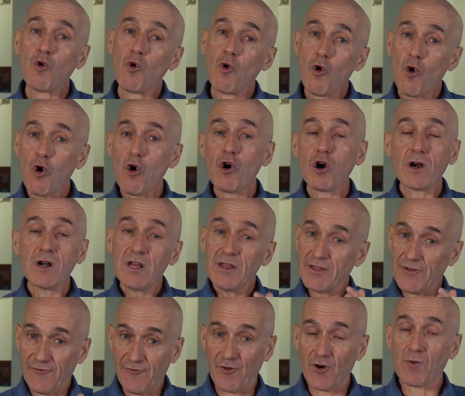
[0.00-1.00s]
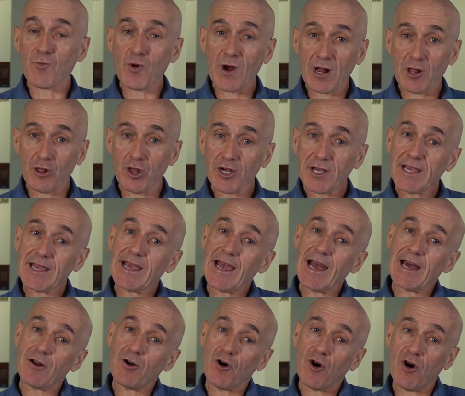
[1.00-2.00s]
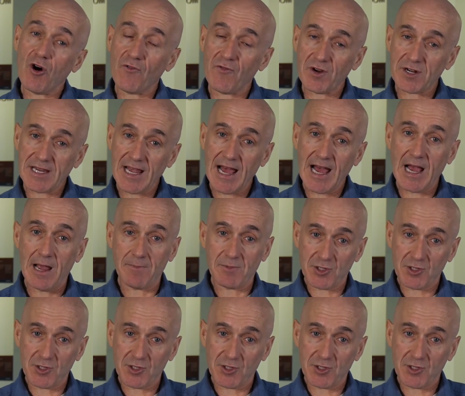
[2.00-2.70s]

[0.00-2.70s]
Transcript: or the firm we are looking at over time.